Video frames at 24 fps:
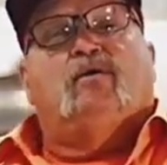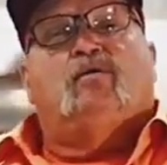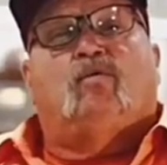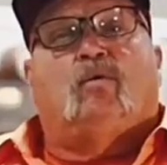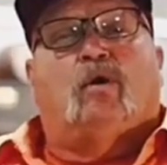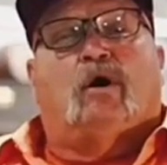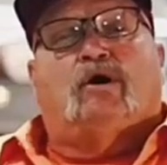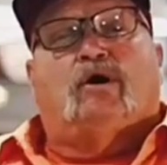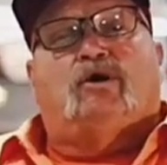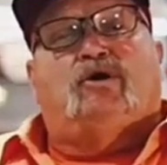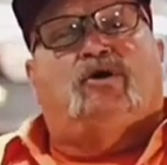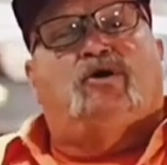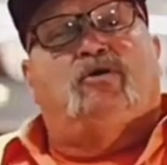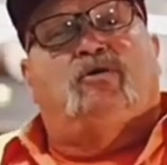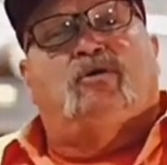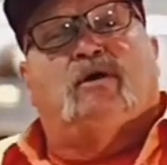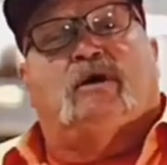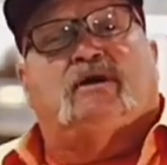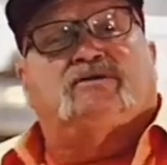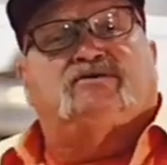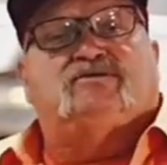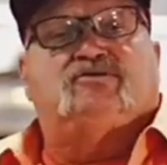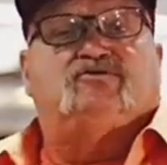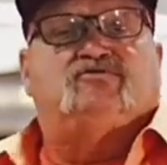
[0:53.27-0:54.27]
what you
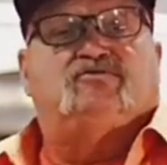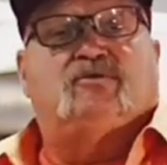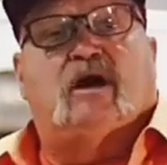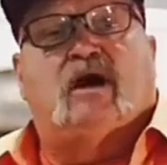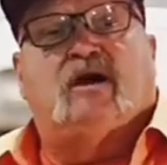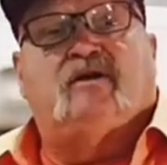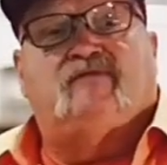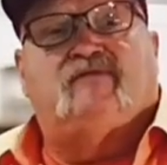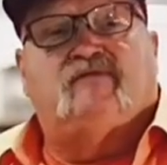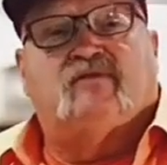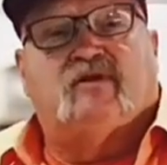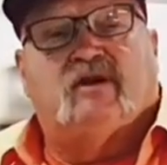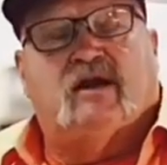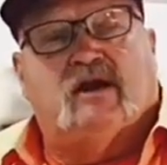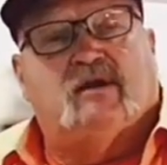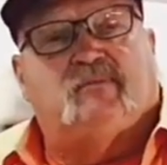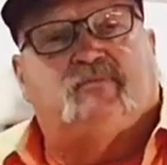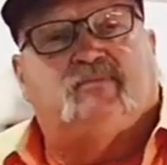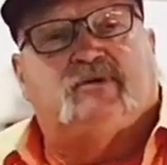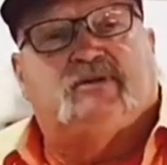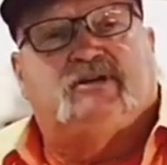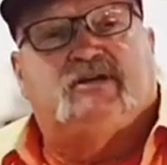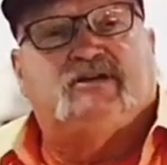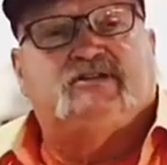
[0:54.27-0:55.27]
as a driver and a
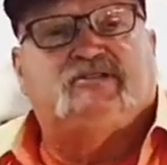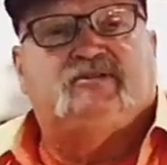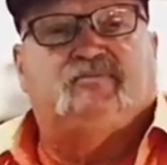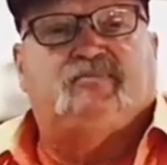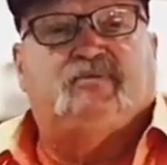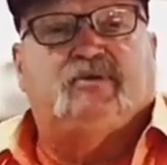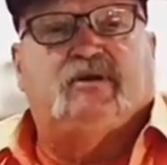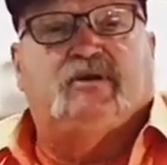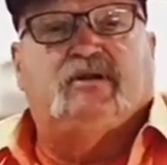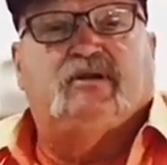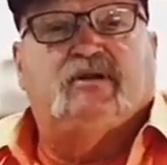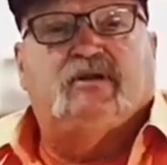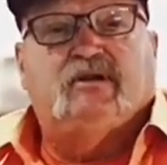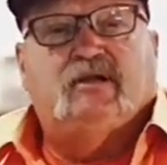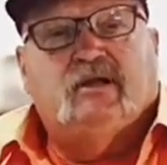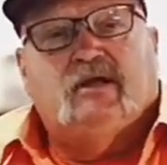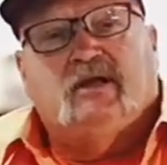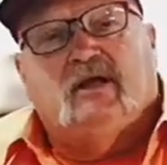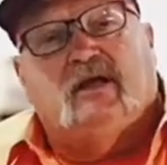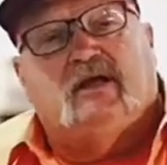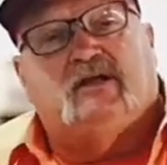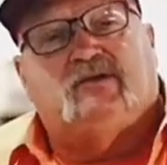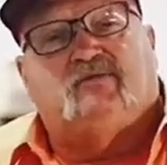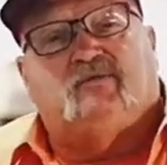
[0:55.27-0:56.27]
participant
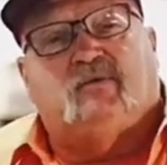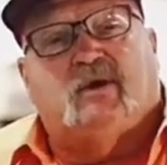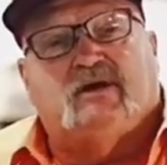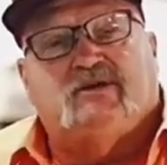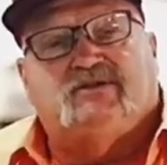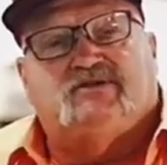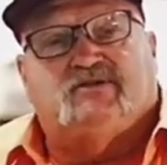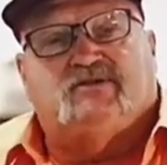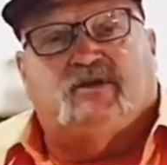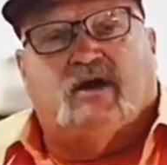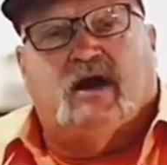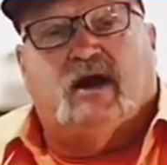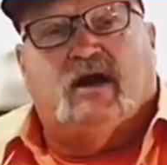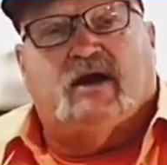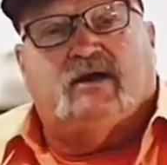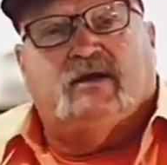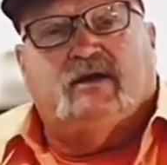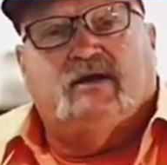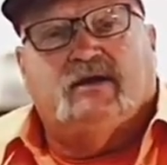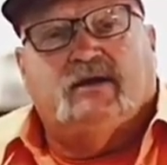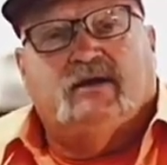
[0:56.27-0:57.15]
at the racetrack